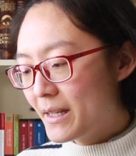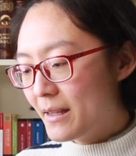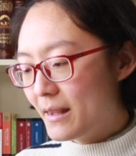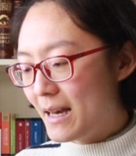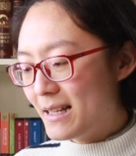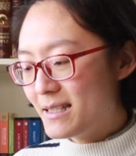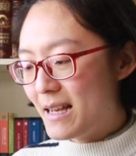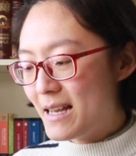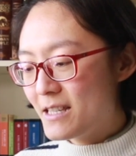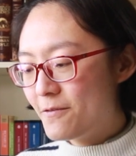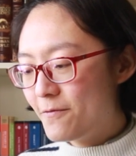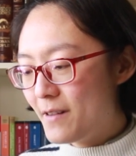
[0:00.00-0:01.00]
that
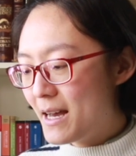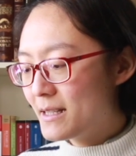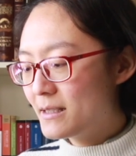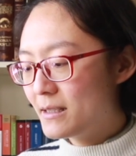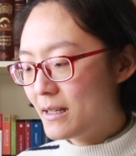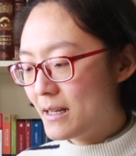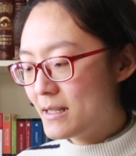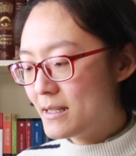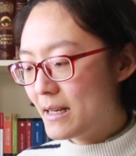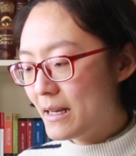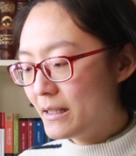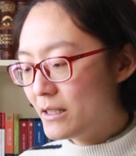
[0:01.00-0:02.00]
as fast as
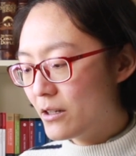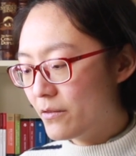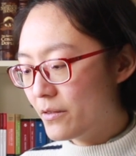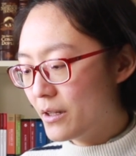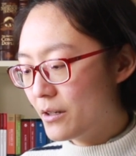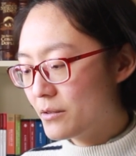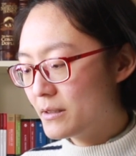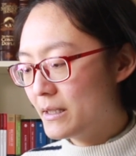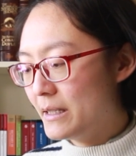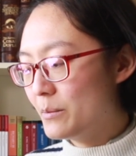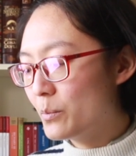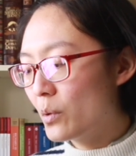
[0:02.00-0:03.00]
any of those
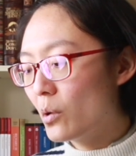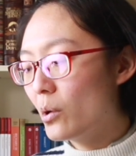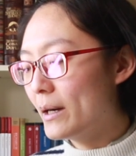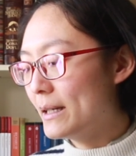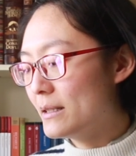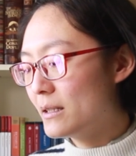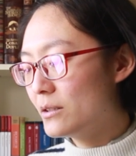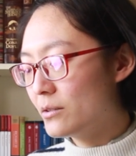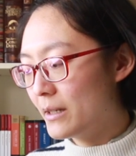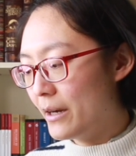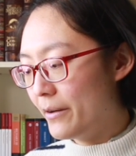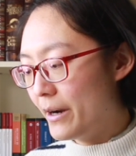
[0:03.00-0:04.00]
they employed to
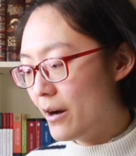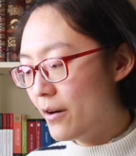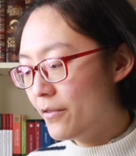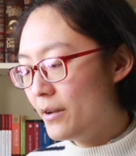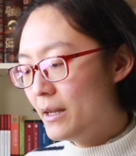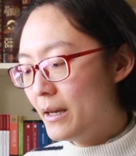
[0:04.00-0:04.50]
carry off